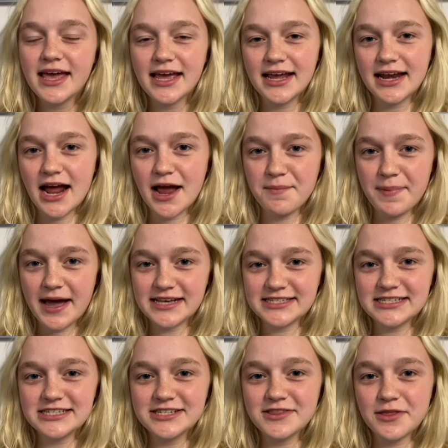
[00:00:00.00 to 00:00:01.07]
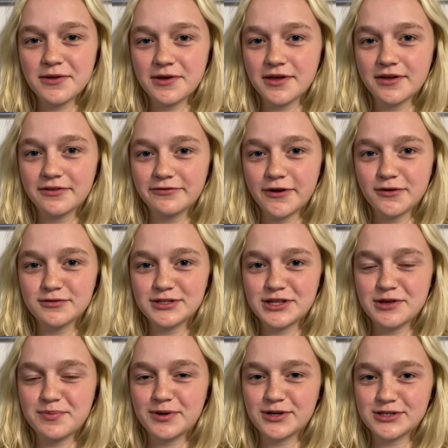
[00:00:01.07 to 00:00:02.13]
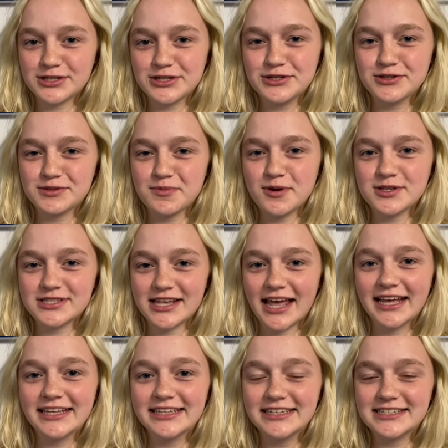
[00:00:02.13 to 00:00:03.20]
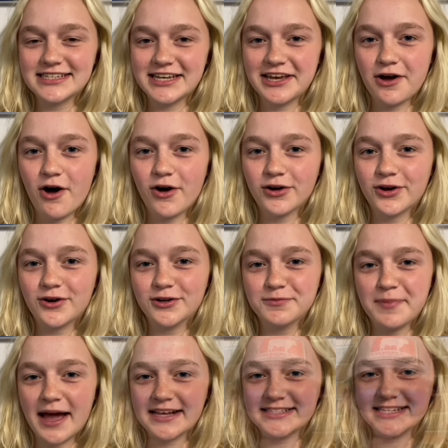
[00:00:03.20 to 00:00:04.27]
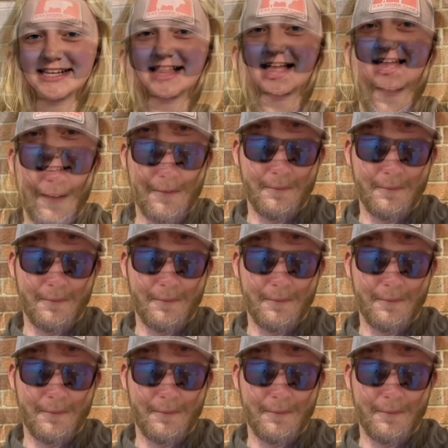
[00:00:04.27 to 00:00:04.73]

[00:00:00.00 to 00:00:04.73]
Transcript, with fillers: and I'm passing the phone to the person who's most likely to get all called back to class.